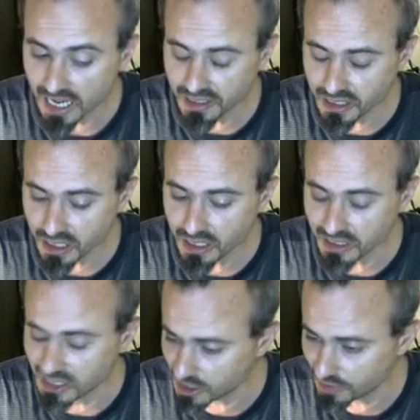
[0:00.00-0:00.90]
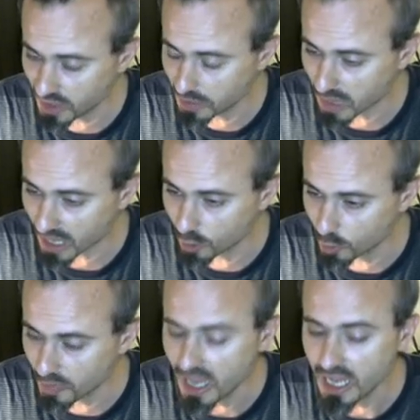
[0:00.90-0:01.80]
And this feedback
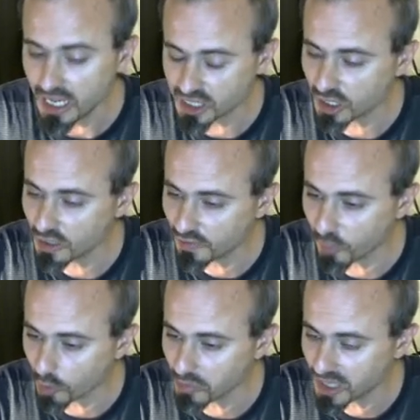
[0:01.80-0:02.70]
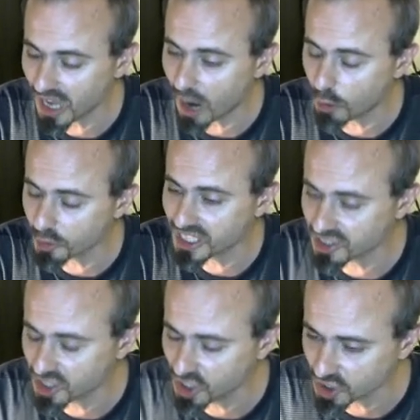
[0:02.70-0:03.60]
loop is informing our
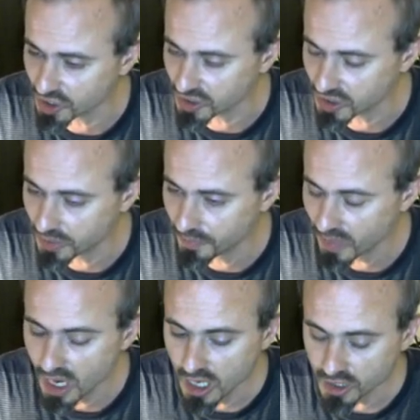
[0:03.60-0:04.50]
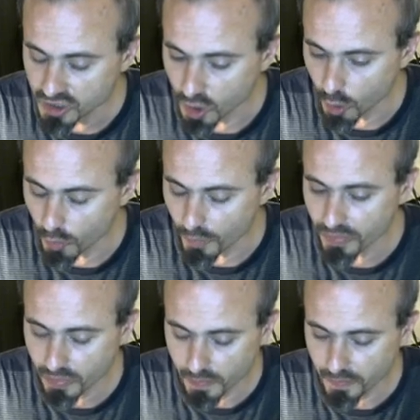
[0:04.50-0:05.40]
decisions. So,
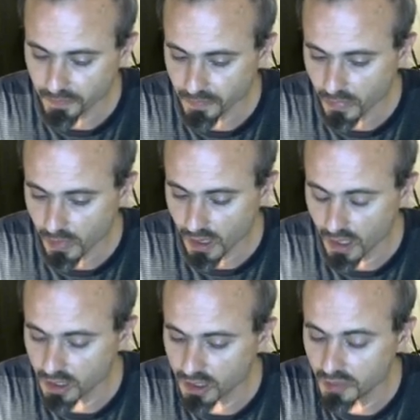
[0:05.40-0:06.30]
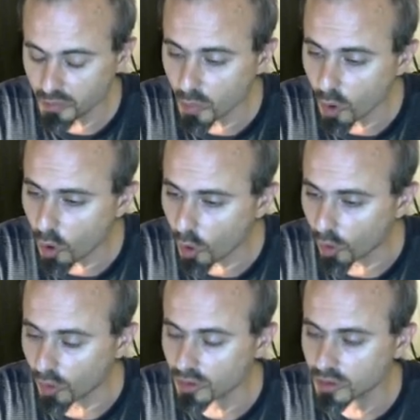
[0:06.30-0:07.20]
the
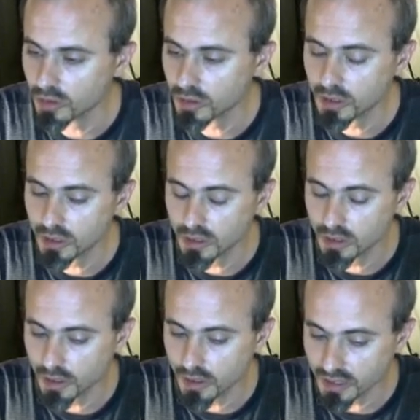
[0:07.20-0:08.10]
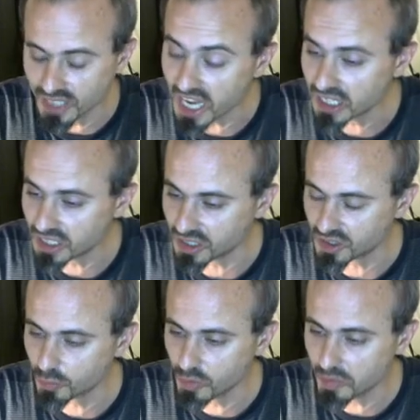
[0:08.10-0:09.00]
more
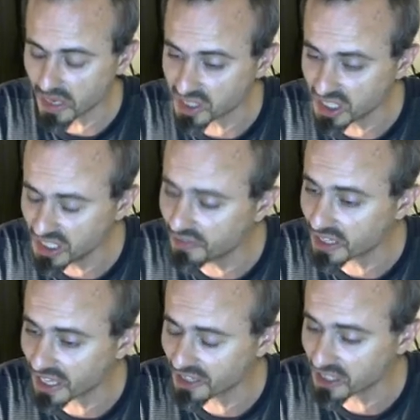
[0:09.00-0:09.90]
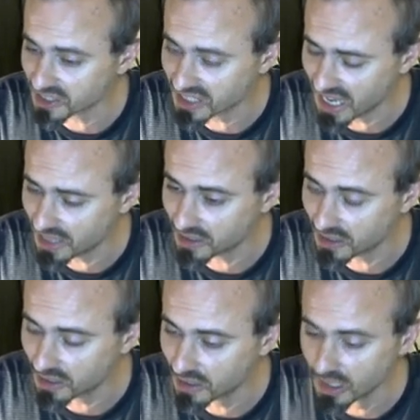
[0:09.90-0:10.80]
things we perceive and
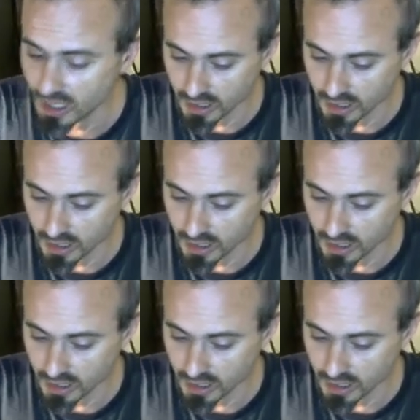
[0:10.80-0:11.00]
understand,